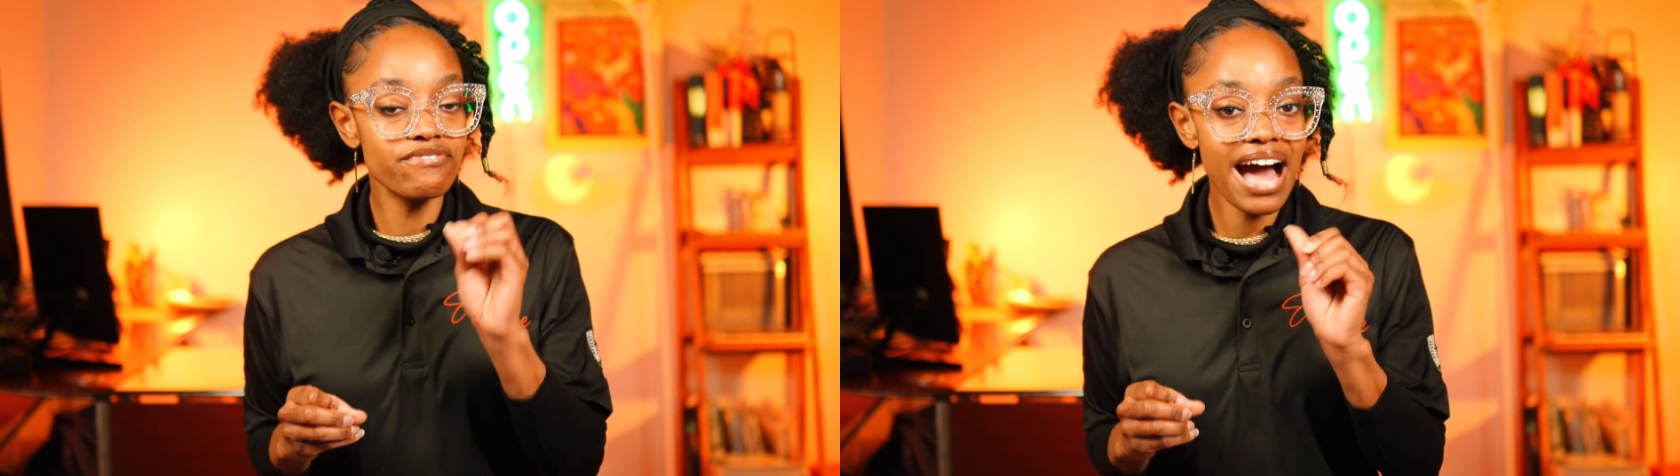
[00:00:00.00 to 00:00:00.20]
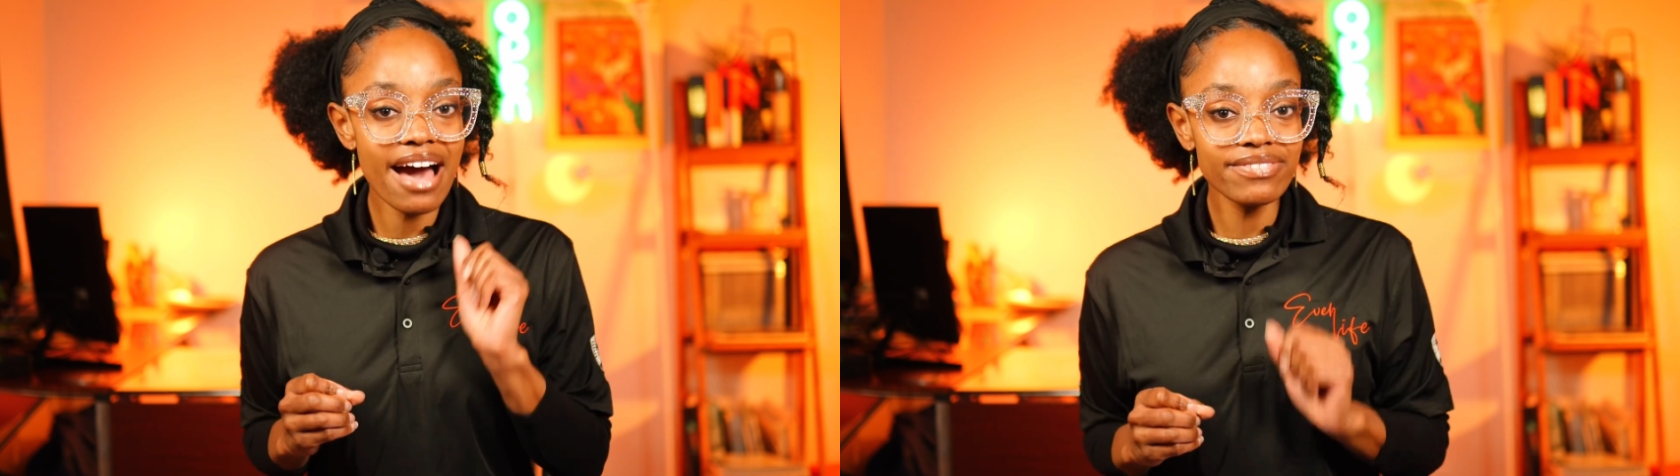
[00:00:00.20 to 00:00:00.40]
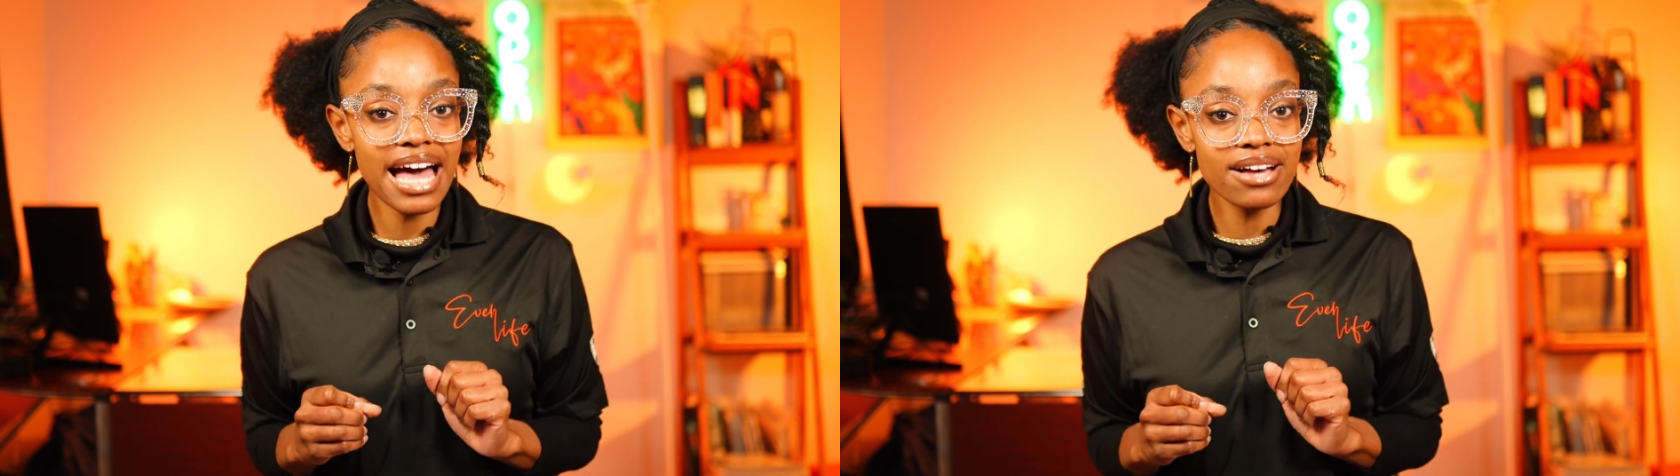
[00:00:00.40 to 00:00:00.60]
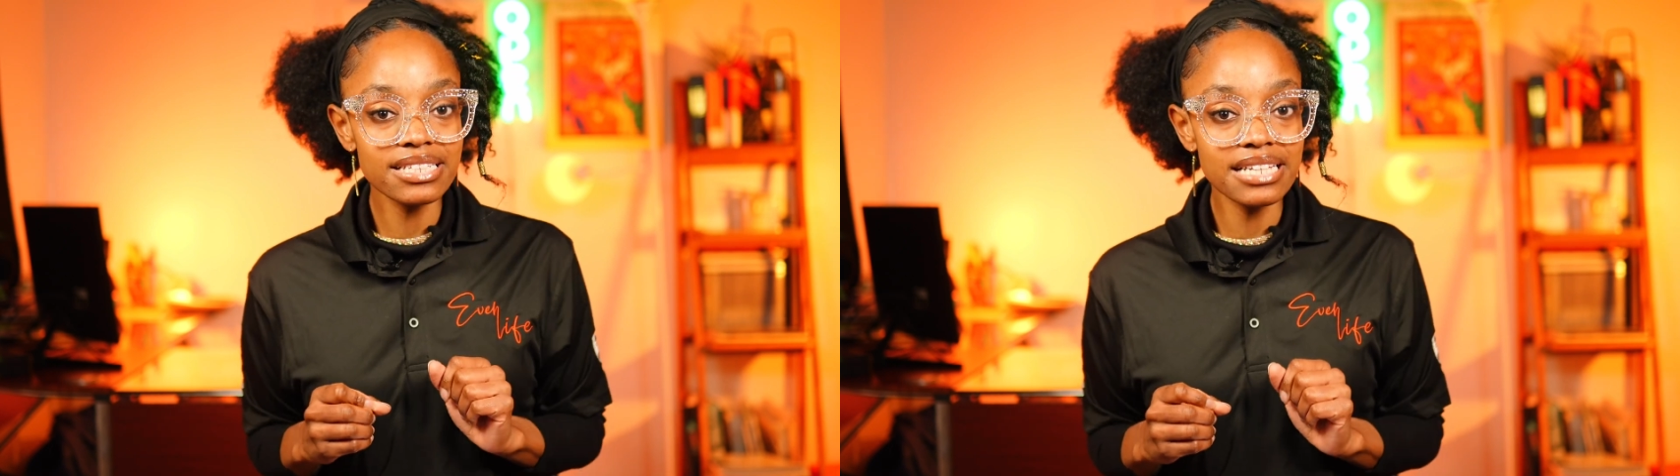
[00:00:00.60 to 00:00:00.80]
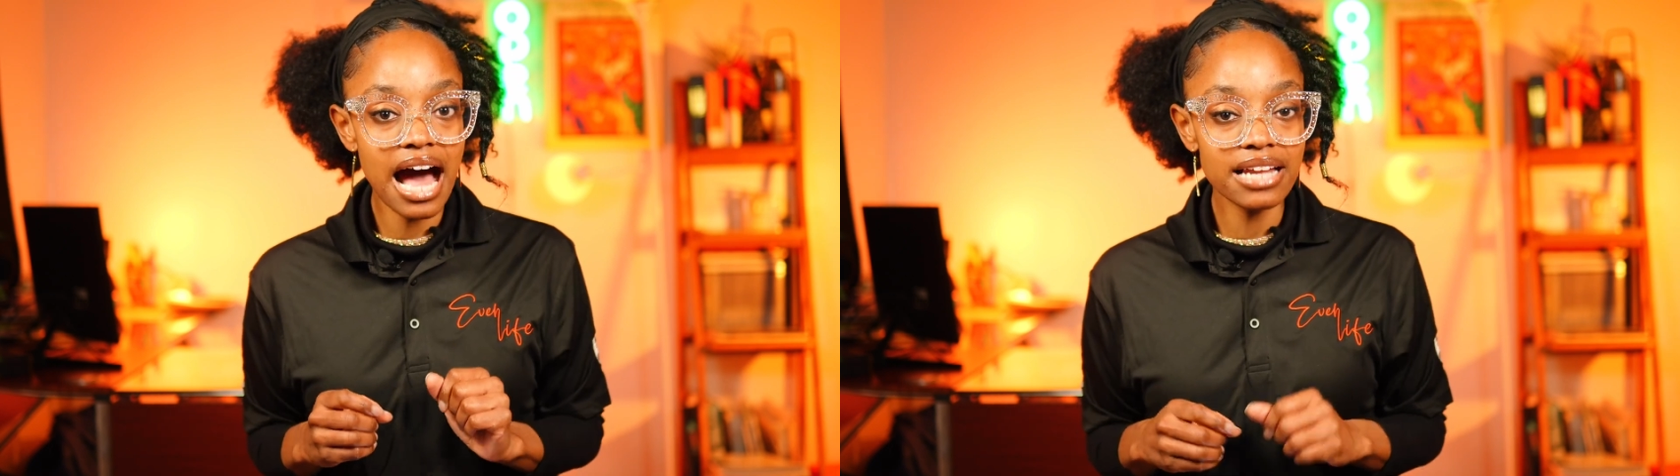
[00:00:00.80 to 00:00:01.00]

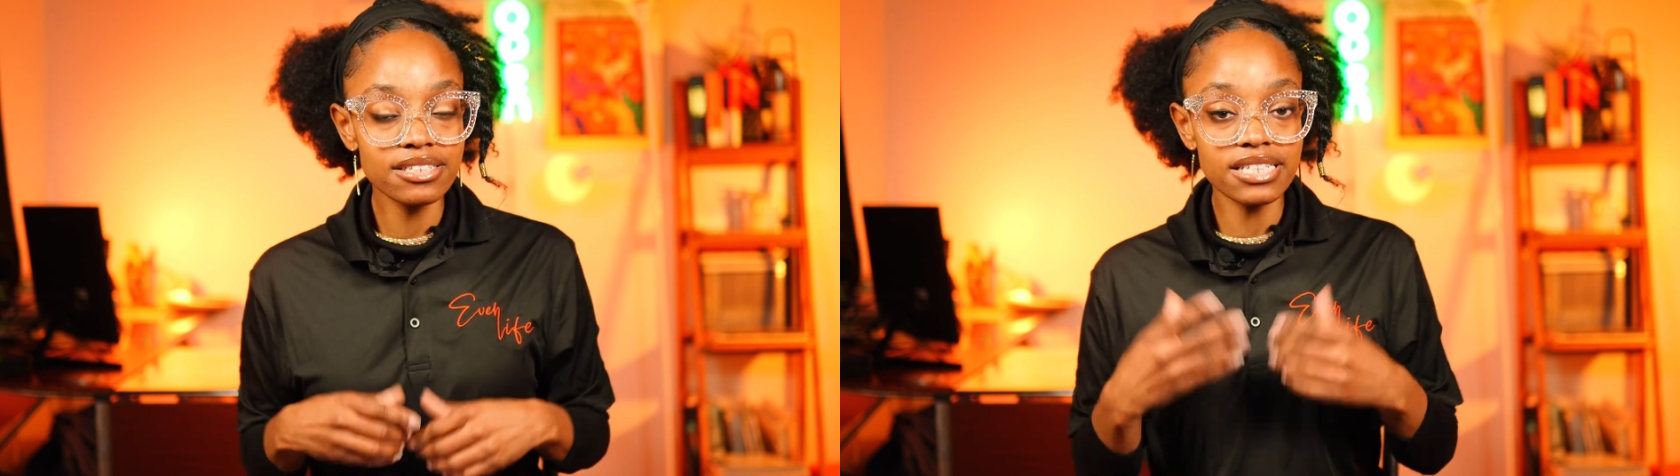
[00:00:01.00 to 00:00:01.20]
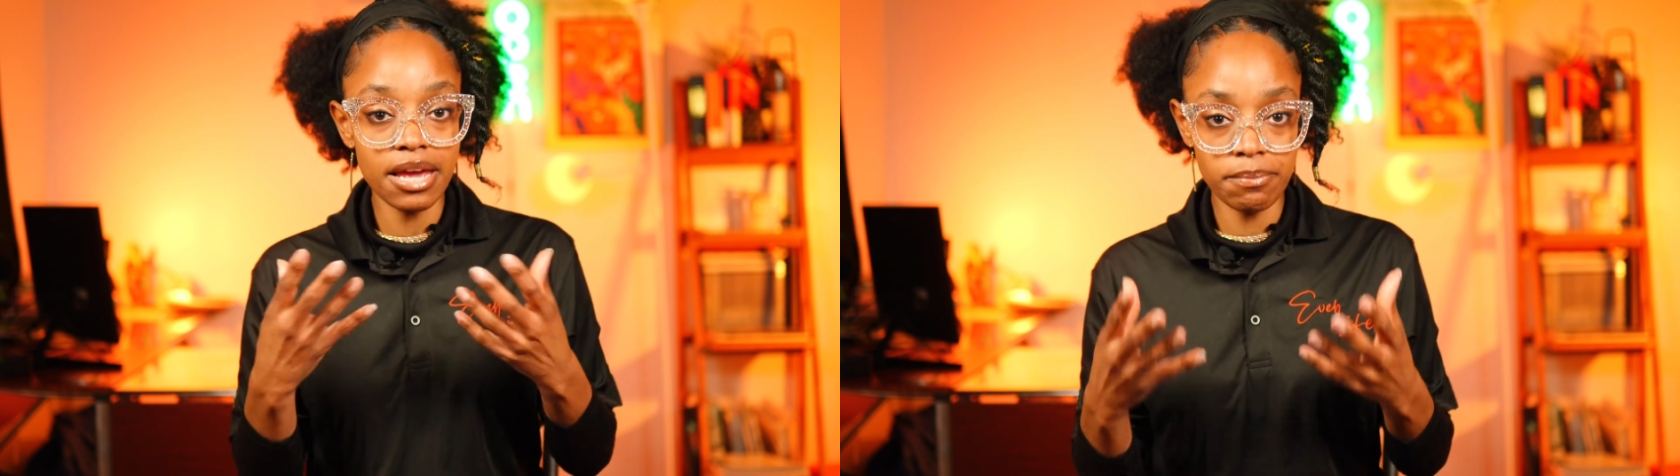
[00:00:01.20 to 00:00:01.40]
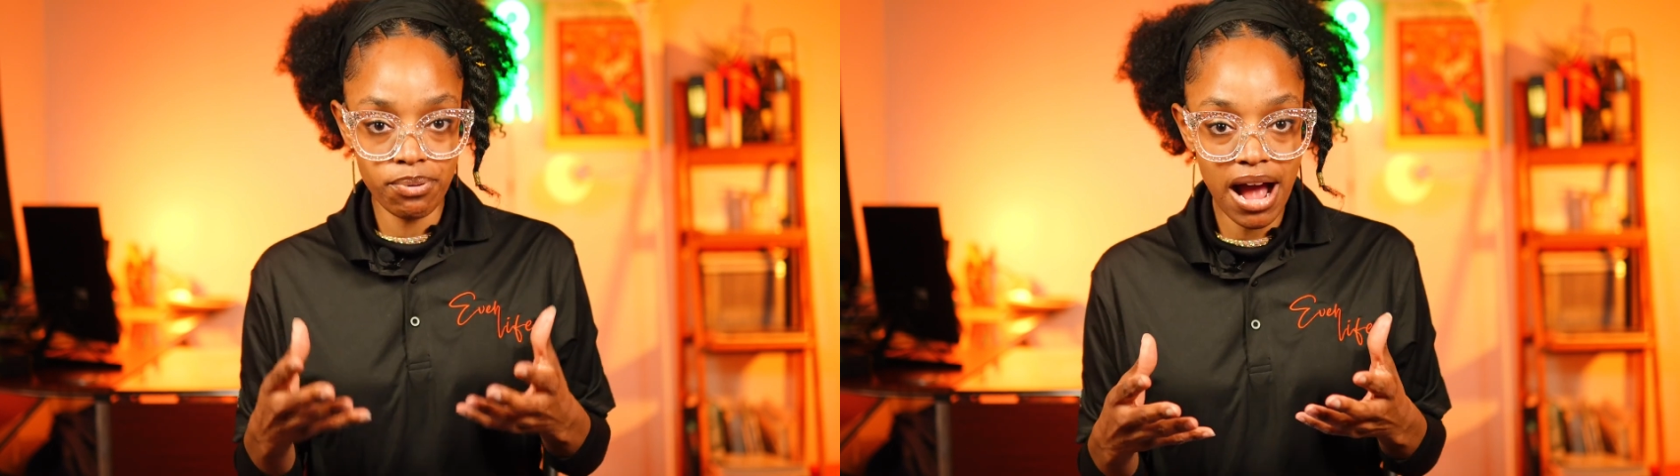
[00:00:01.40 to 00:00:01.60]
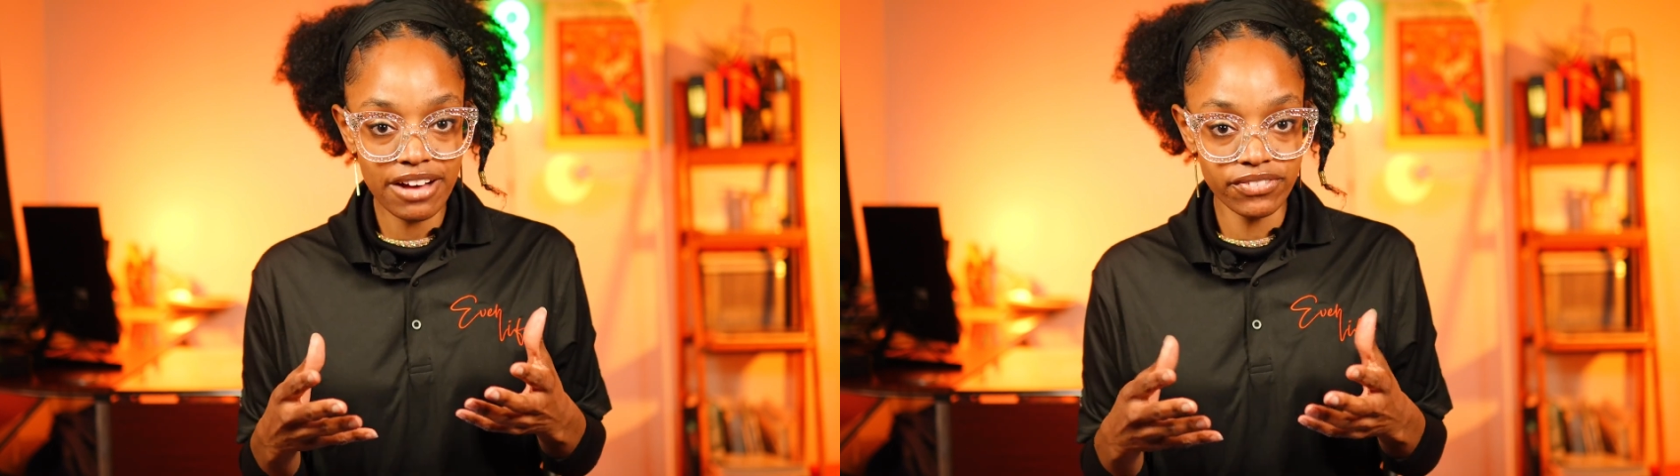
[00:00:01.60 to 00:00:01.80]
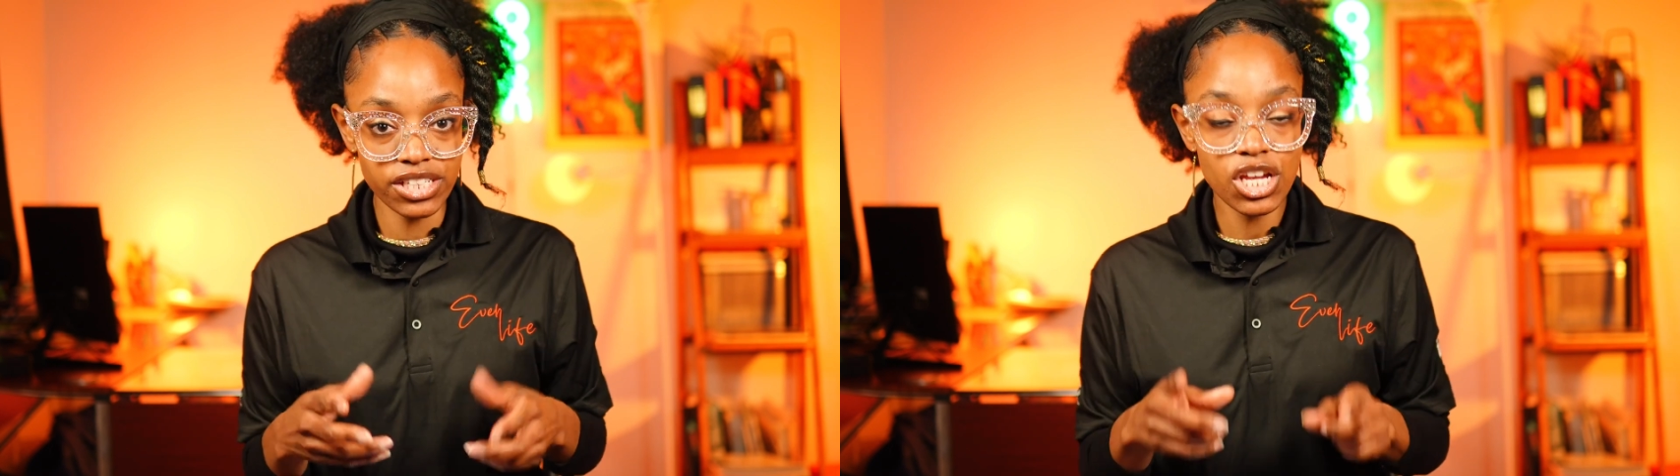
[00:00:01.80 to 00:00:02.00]
$5,000 in
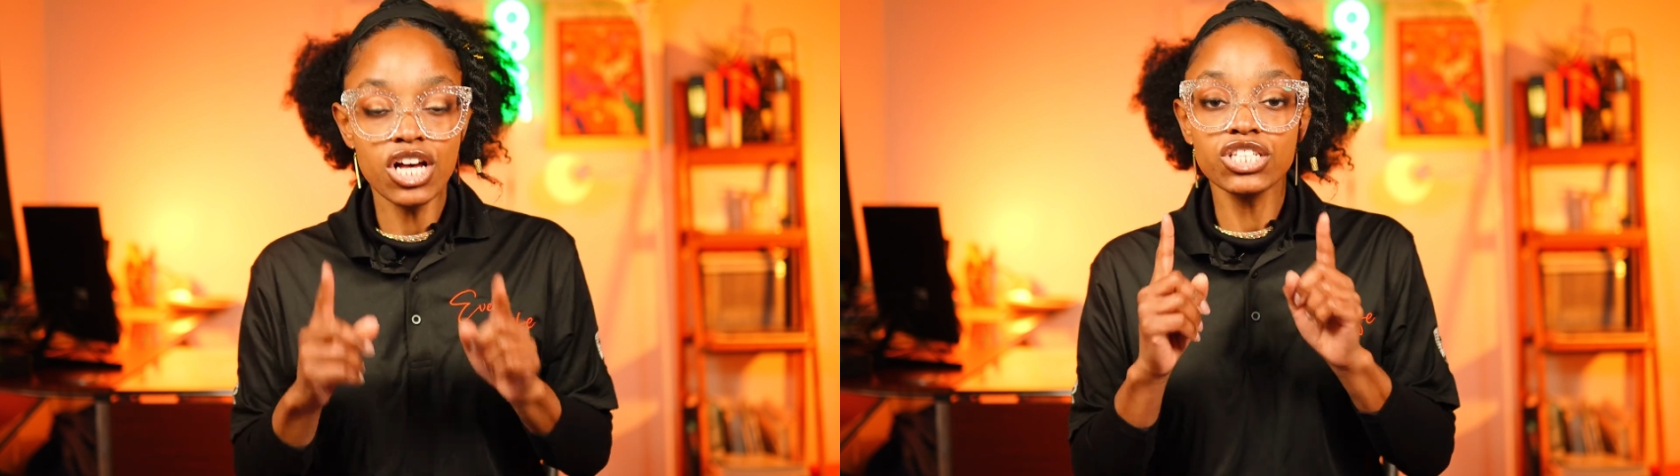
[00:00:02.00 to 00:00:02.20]
profits.